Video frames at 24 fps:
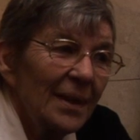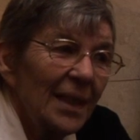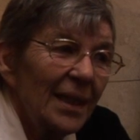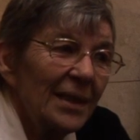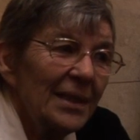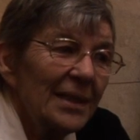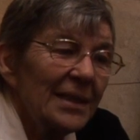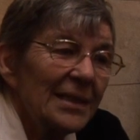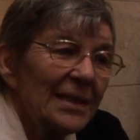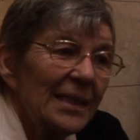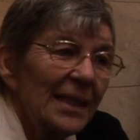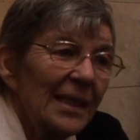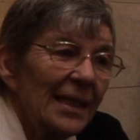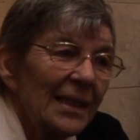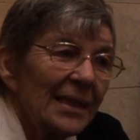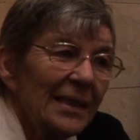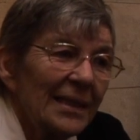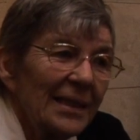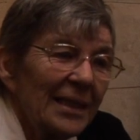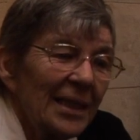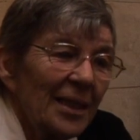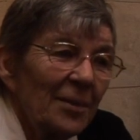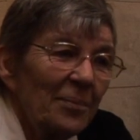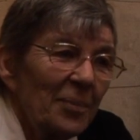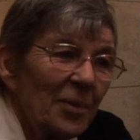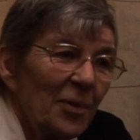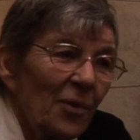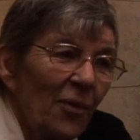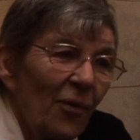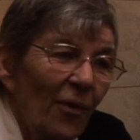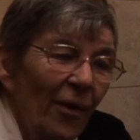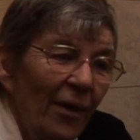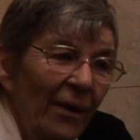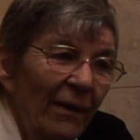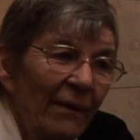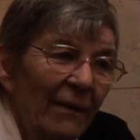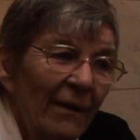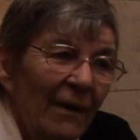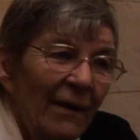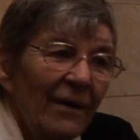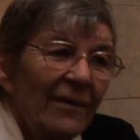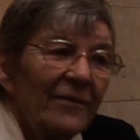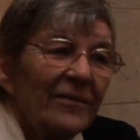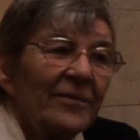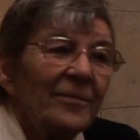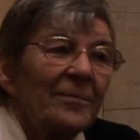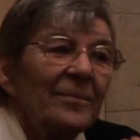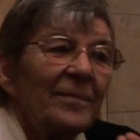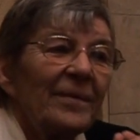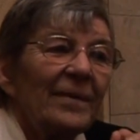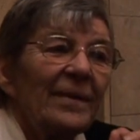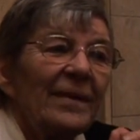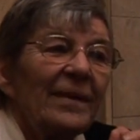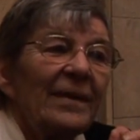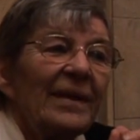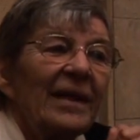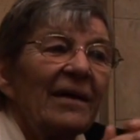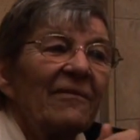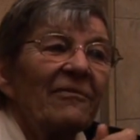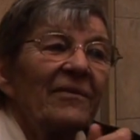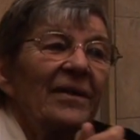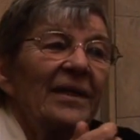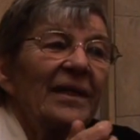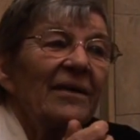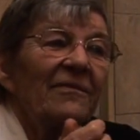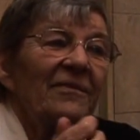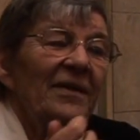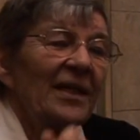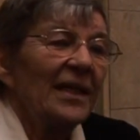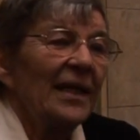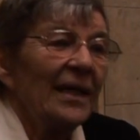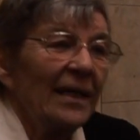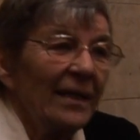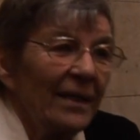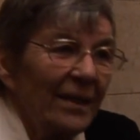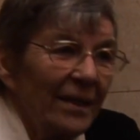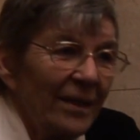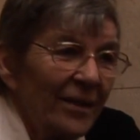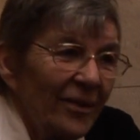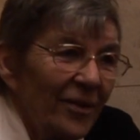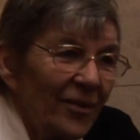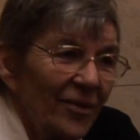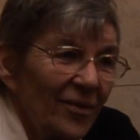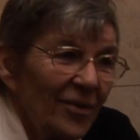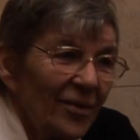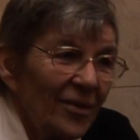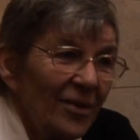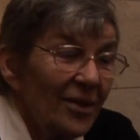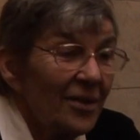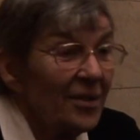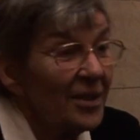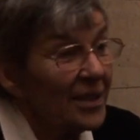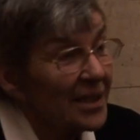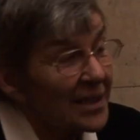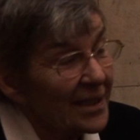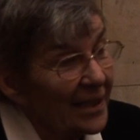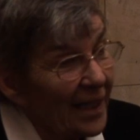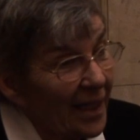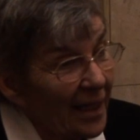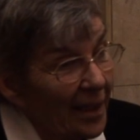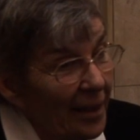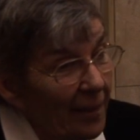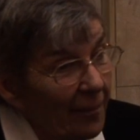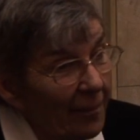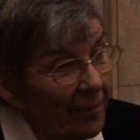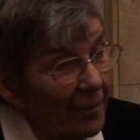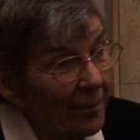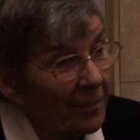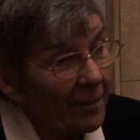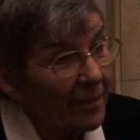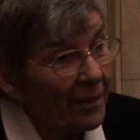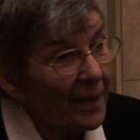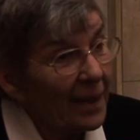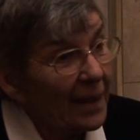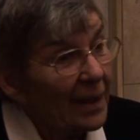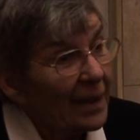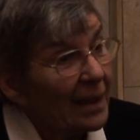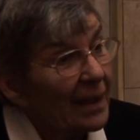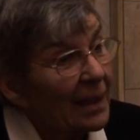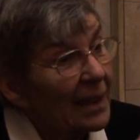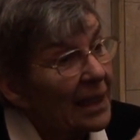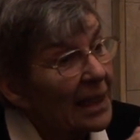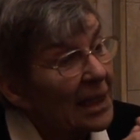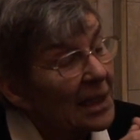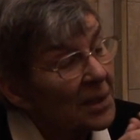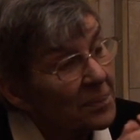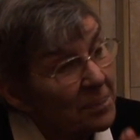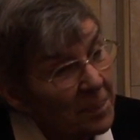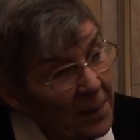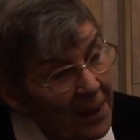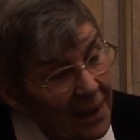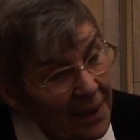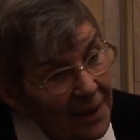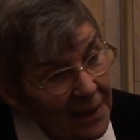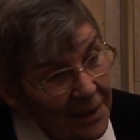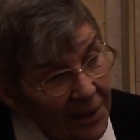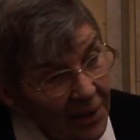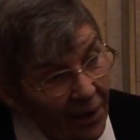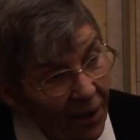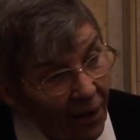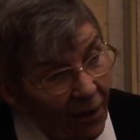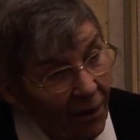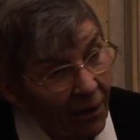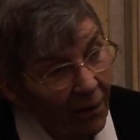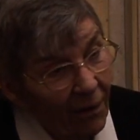And he's like a little boy from Never Never Land. And his name is Peter.